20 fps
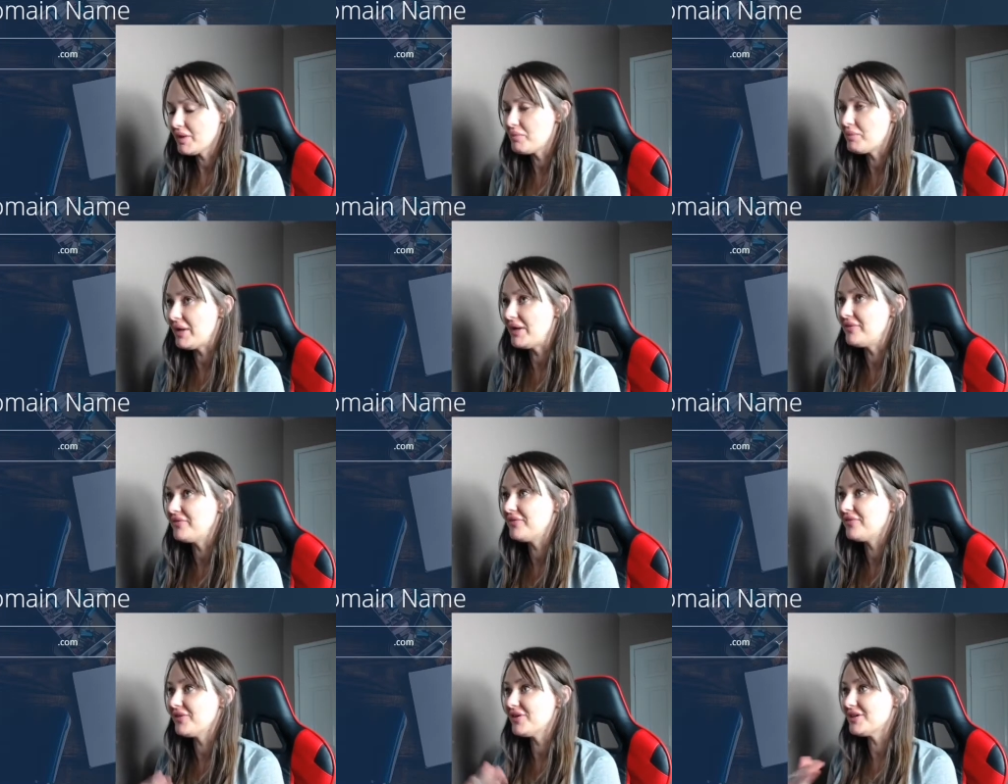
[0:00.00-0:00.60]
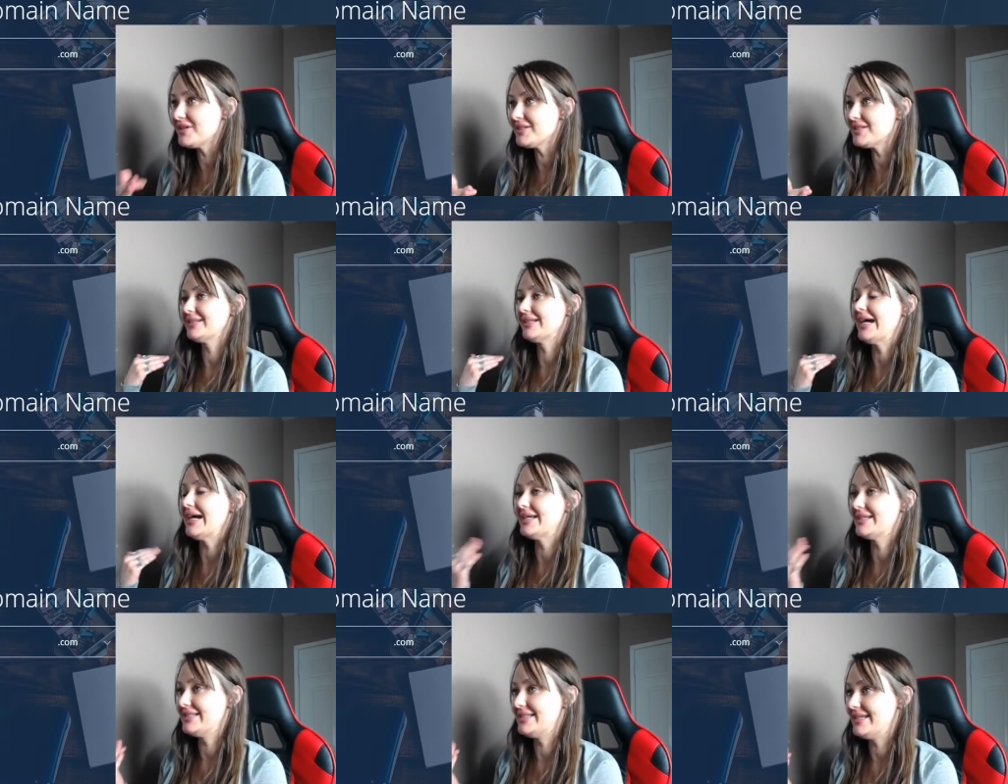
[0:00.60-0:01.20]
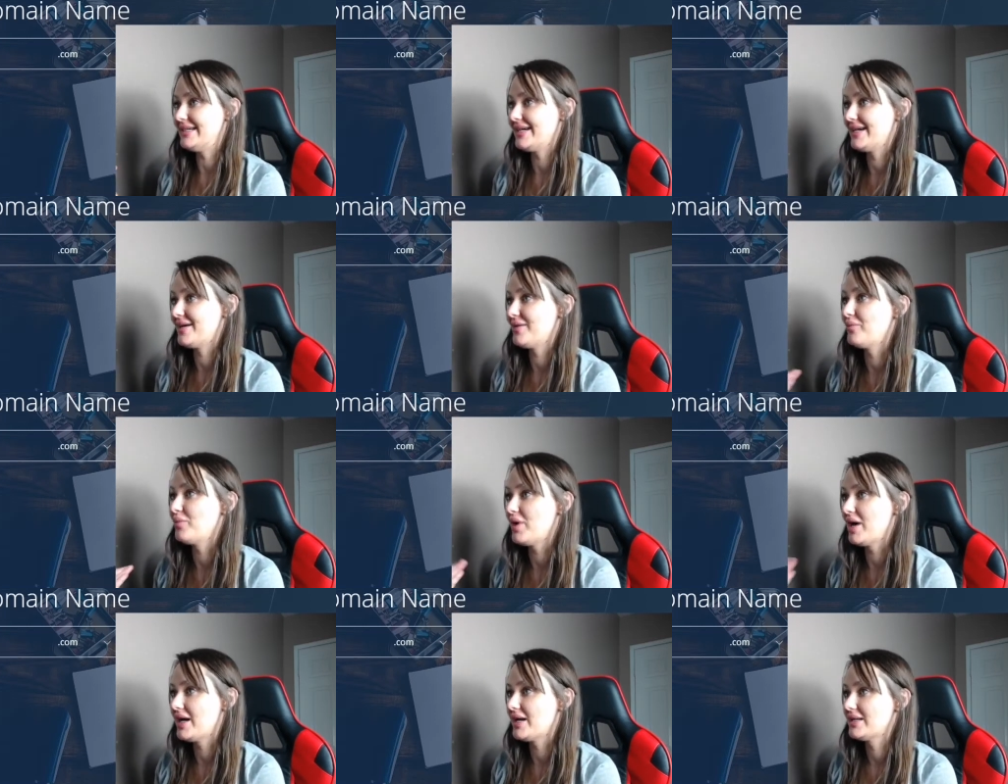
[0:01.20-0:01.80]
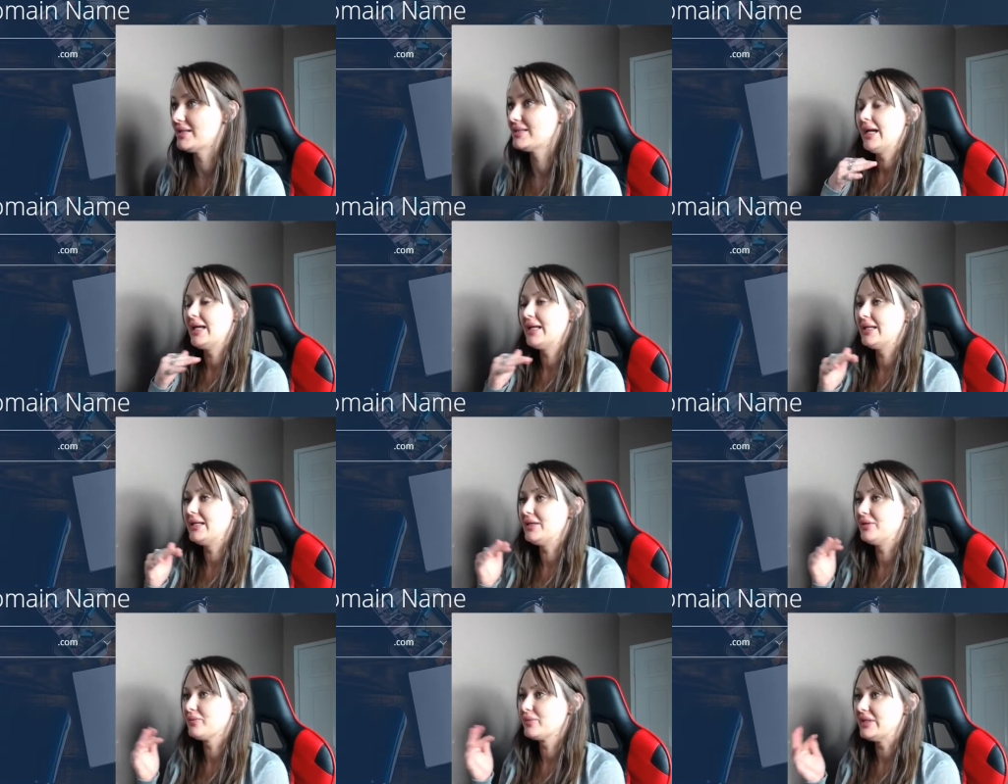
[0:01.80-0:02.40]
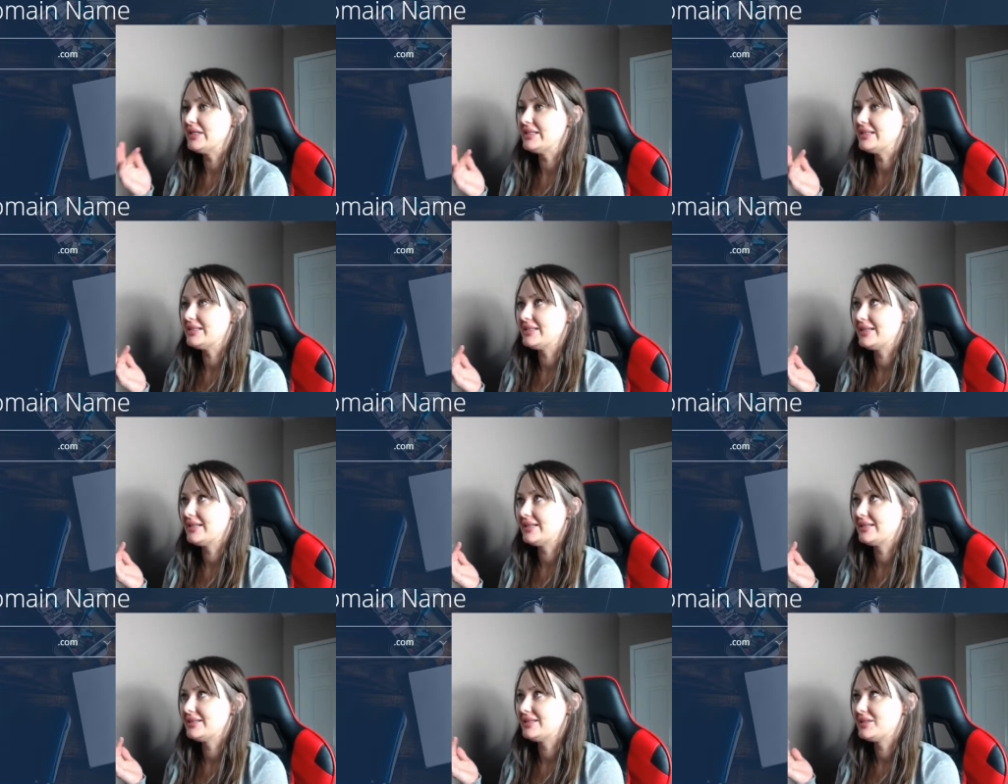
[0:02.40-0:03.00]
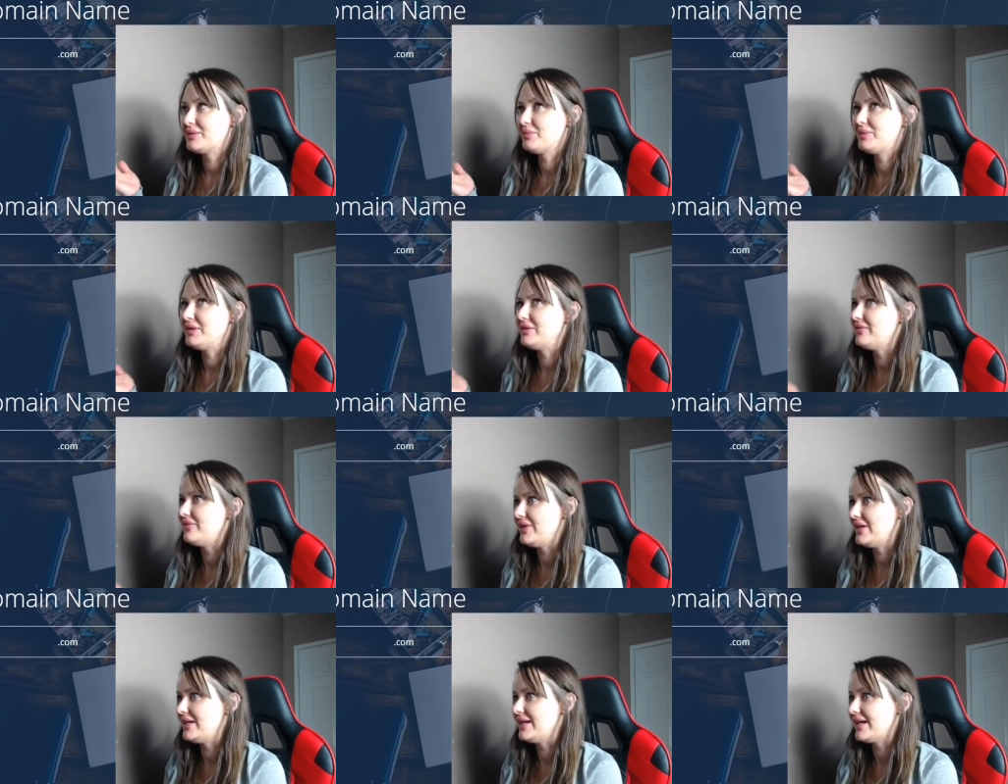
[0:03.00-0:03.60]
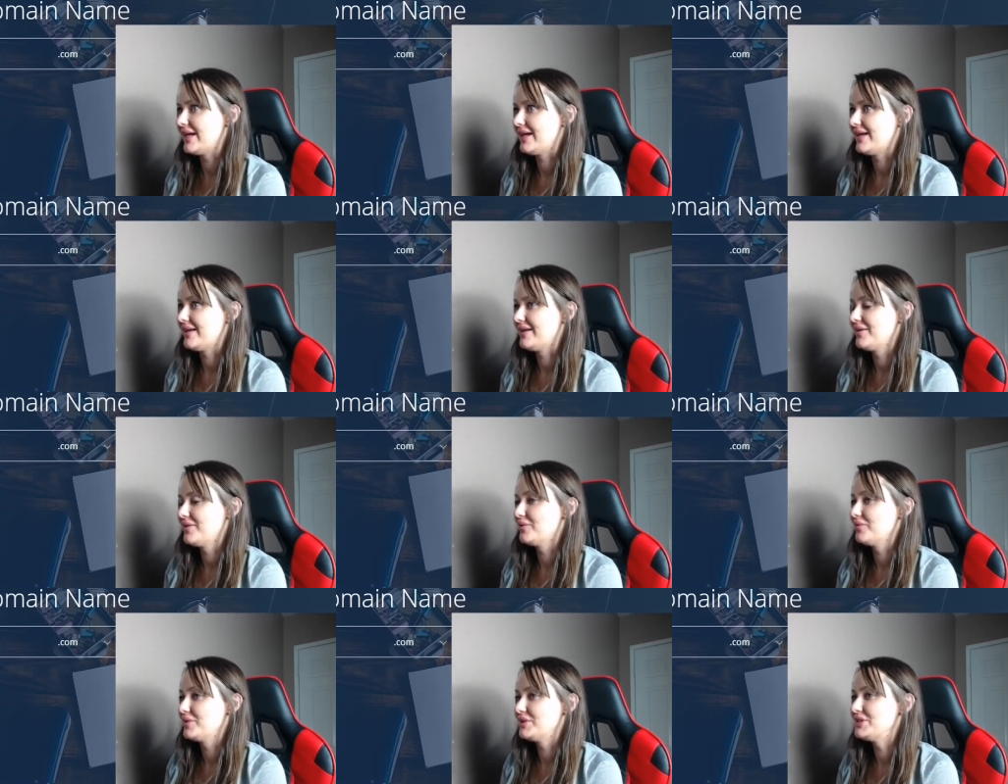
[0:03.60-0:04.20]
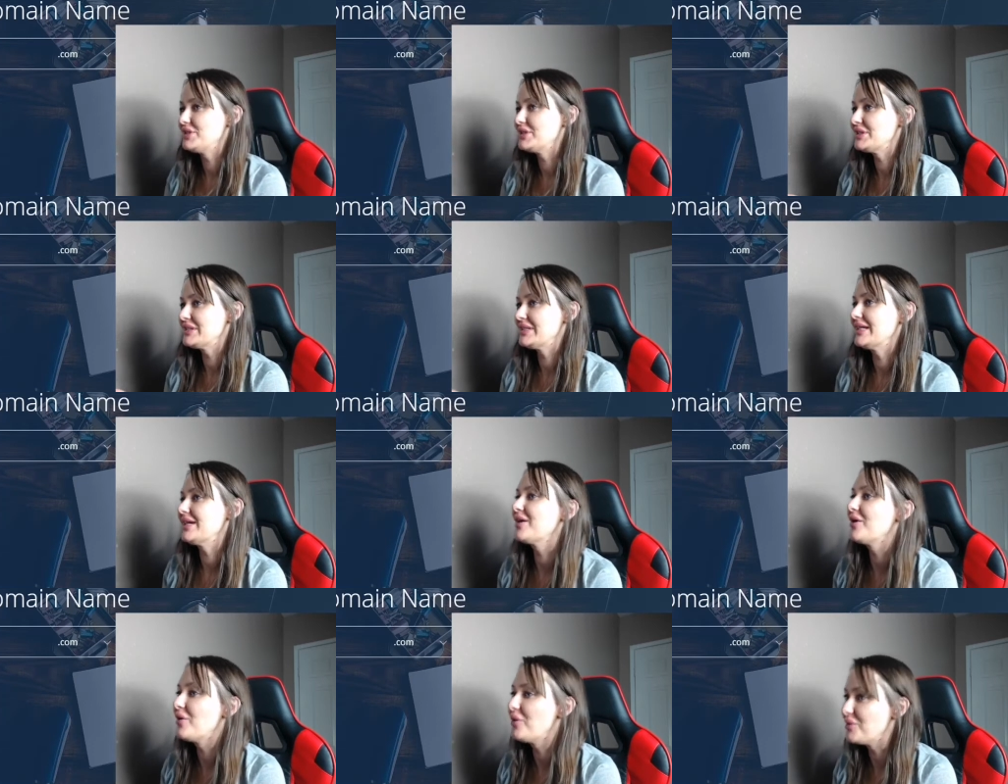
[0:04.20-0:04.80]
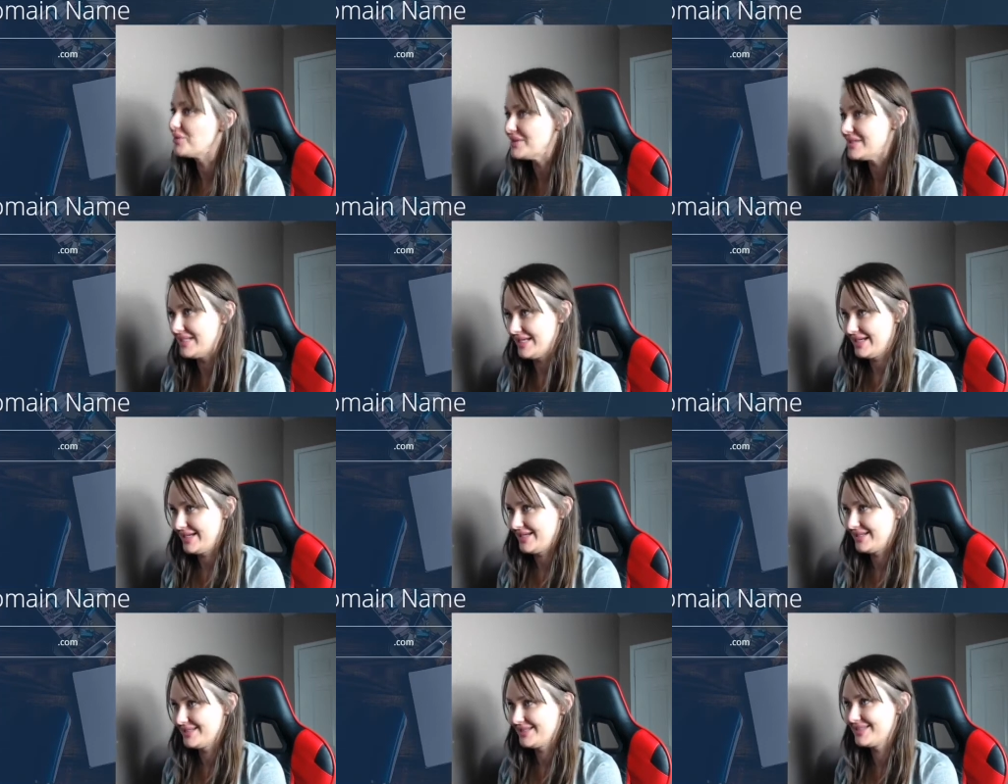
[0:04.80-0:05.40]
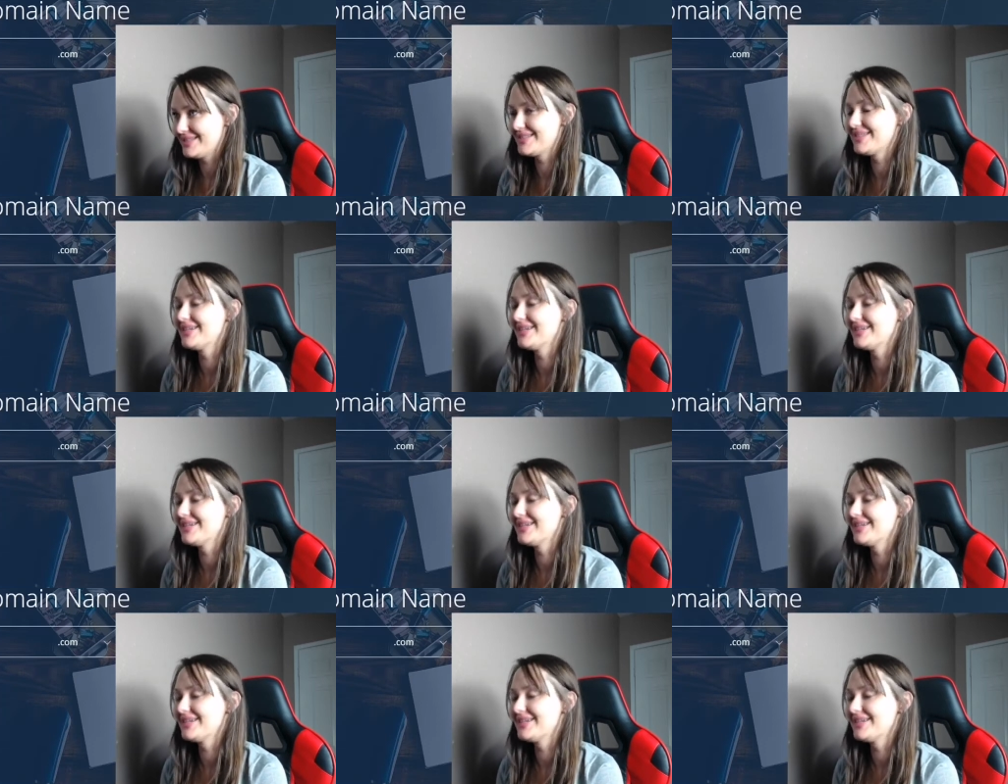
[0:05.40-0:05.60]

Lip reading: My first idea was any reason to be vegan, which is like a whole sentence.